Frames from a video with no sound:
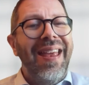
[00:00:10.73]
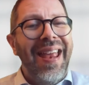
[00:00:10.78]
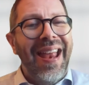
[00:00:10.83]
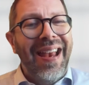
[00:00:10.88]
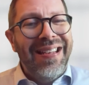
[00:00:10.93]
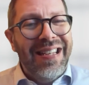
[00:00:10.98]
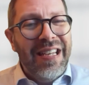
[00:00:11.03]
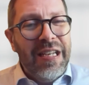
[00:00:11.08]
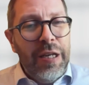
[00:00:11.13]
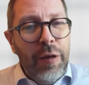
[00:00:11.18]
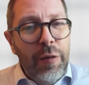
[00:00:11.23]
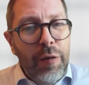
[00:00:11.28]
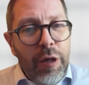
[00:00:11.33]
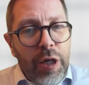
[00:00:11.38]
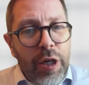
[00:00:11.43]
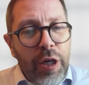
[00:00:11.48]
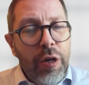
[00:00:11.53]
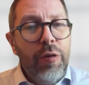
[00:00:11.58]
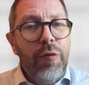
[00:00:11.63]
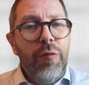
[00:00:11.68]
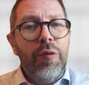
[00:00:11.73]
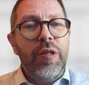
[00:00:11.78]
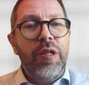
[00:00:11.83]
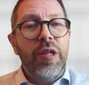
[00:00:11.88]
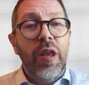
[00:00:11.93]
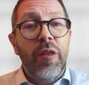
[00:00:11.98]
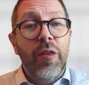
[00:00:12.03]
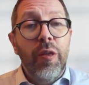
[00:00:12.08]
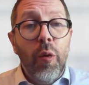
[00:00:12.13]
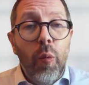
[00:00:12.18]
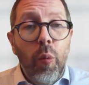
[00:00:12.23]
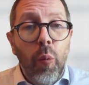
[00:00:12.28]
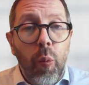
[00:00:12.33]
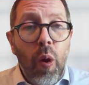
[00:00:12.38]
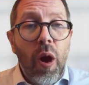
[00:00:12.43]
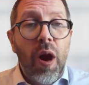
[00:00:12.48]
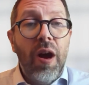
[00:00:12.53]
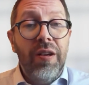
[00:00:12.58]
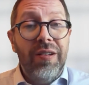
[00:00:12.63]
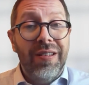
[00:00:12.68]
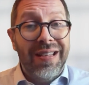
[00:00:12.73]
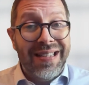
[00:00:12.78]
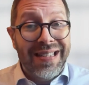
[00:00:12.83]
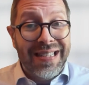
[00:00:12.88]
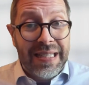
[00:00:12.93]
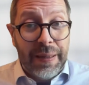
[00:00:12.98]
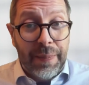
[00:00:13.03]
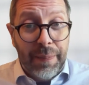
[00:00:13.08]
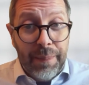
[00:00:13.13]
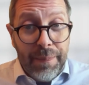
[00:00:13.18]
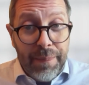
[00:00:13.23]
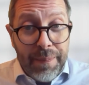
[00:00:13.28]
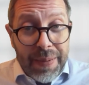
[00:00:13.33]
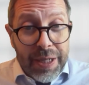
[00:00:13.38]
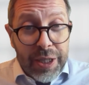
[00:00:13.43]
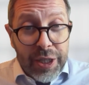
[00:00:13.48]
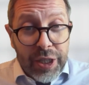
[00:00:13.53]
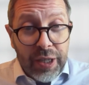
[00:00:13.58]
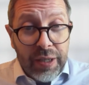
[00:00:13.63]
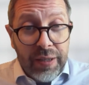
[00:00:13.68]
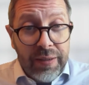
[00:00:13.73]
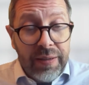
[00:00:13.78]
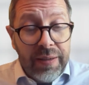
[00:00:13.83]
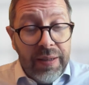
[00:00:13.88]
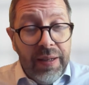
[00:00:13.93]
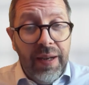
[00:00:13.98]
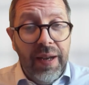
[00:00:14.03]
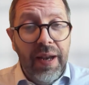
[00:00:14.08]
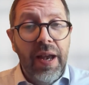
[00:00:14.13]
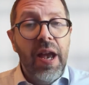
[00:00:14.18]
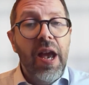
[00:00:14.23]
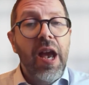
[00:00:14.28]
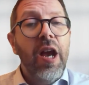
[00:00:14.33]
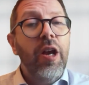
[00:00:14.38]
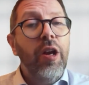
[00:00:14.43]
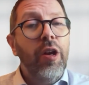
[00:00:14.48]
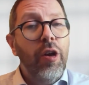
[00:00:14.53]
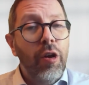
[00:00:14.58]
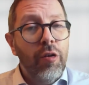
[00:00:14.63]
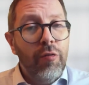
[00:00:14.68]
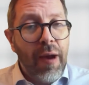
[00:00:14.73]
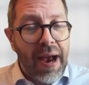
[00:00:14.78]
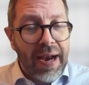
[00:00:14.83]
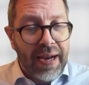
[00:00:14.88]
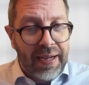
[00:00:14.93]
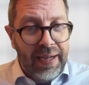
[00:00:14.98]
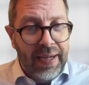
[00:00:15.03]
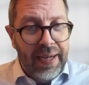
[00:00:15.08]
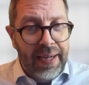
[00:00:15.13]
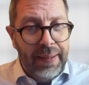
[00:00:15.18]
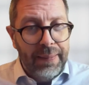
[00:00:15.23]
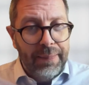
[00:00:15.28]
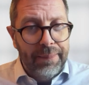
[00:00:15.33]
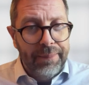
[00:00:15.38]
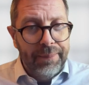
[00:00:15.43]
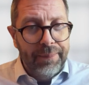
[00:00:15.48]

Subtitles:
is that you use the word submission correctly.